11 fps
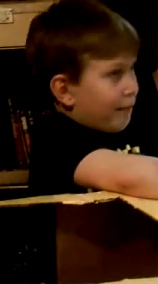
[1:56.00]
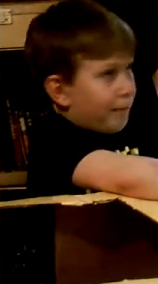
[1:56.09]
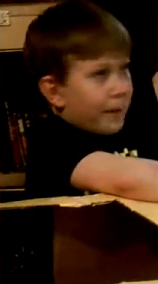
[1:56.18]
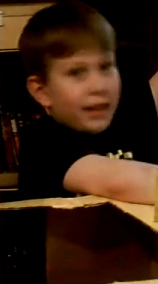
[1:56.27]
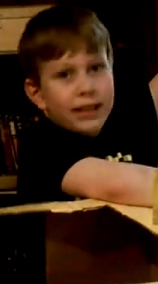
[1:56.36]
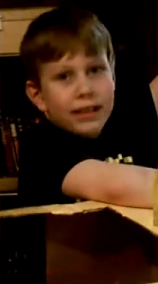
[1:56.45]
have
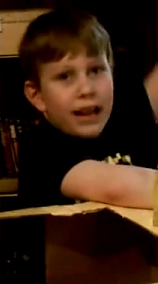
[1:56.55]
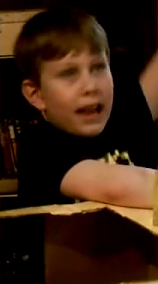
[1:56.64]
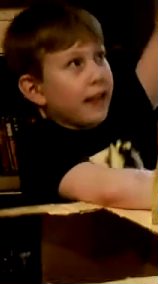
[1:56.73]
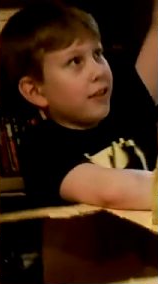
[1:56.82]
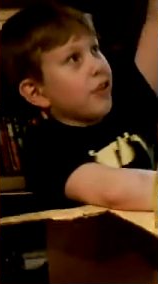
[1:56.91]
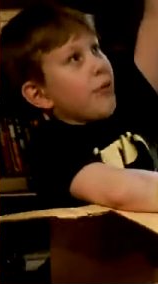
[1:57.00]
big
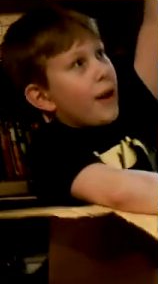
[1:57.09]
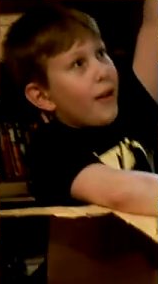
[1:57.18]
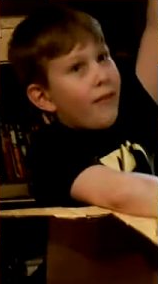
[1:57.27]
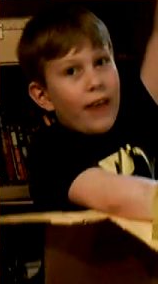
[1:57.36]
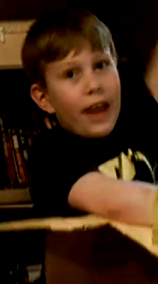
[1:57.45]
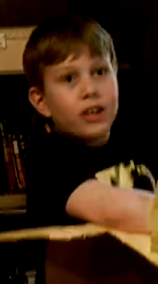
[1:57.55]
stacks that are
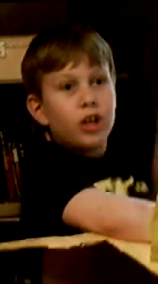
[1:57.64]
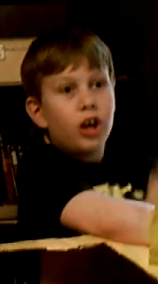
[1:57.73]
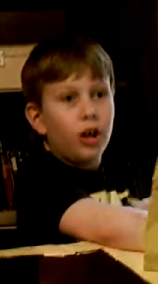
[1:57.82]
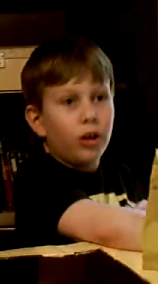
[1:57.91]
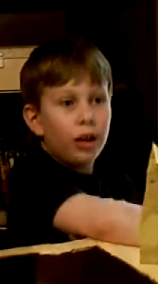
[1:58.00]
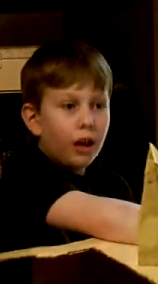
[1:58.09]
about that
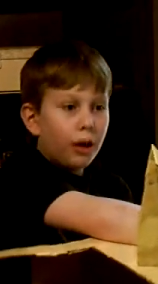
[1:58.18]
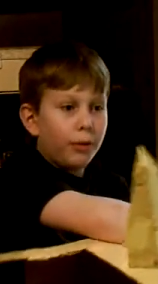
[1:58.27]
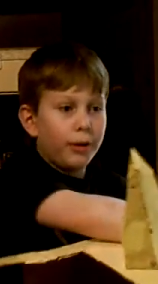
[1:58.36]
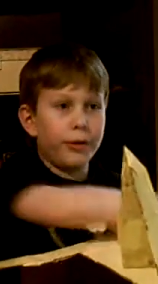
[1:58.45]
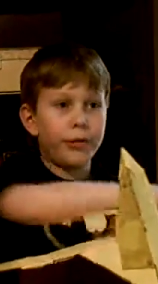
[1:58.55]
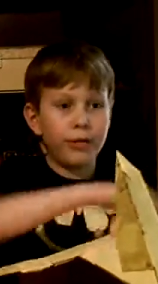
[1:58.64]
tall
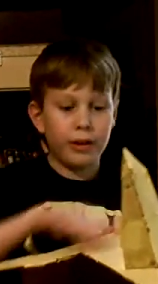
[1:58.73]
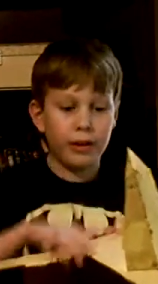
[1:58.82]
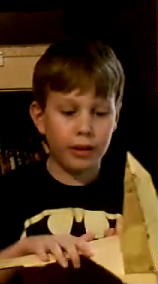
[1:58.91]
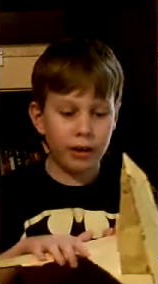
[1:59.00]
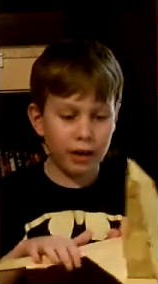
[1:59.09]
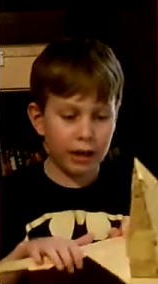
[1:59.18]
with
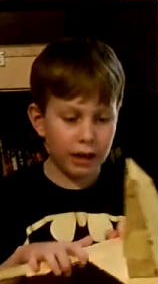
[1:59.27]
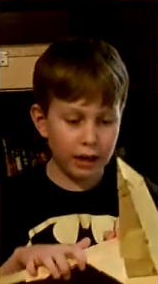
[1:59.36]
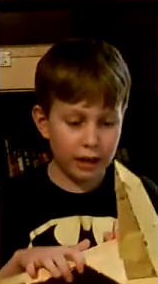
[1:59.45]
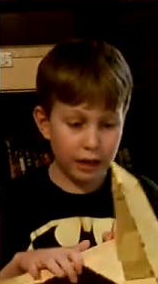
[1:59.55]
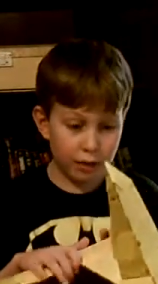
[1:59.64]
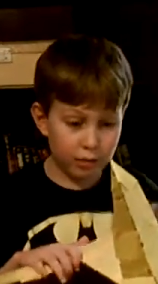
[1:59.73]

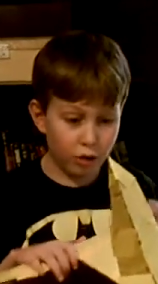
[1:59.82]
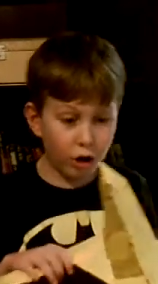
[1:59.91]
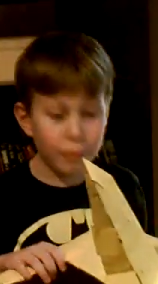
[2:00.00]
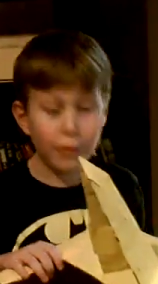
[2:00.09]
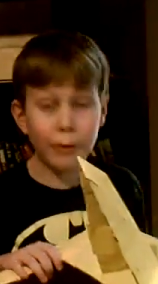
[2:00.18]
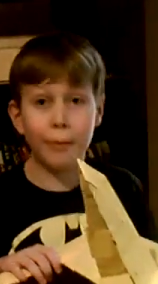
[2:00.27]

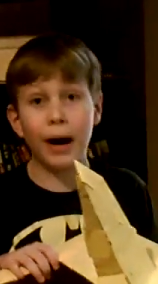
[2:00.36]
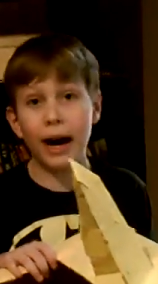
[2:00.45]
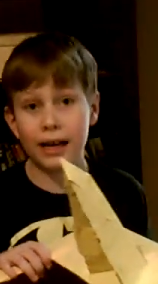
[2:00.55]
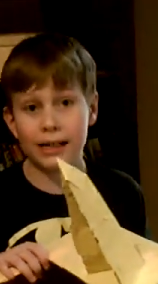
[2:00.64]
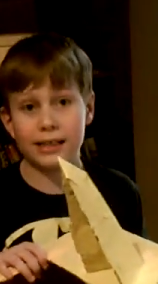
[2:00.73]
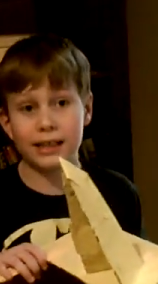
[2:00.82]
cardboard
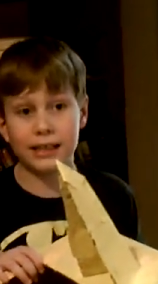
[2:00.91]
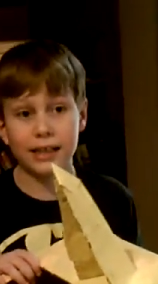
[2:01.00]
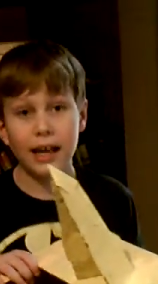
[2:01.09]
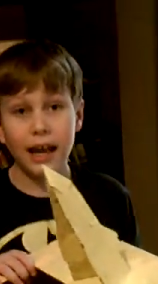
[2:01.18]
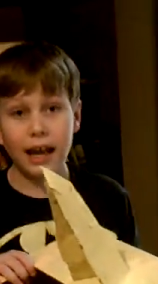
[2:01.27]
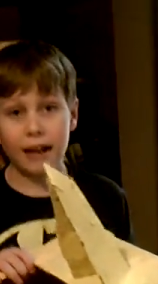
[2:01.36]
boxes,
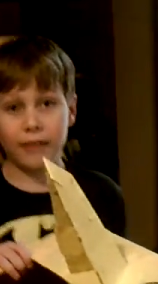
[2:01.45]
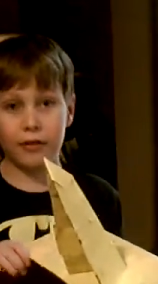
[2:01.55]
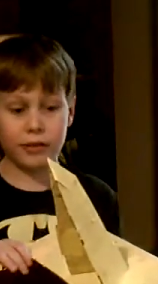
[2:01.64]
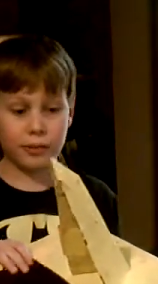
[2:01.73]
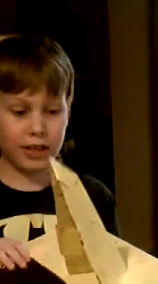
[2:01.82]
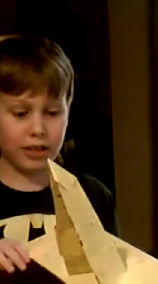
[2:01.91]
and
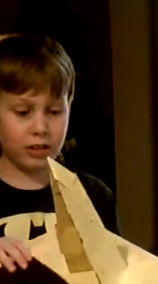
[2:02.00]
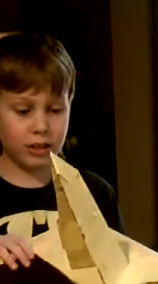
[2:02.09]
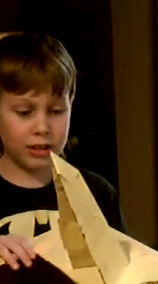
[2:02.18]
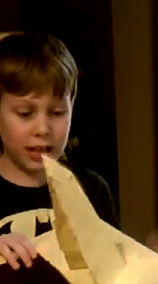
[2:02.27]
there's about